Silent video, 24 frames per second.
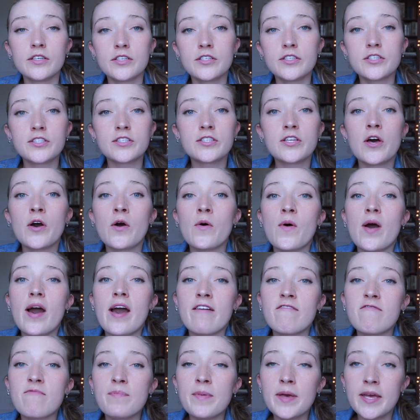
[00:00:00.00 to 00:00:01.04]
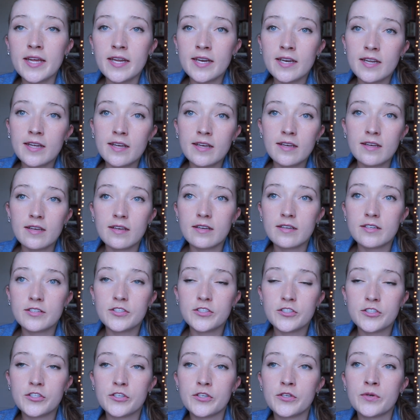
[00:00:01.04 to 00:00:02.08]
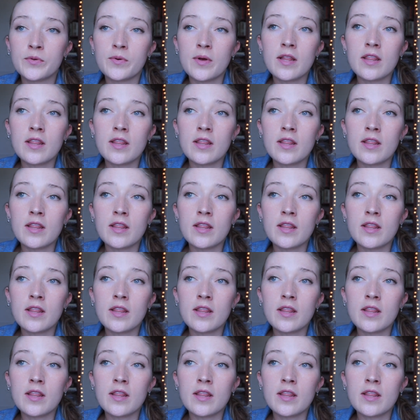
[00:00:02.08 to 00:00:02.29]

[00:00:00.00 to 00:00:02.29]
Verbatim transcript: So I've been to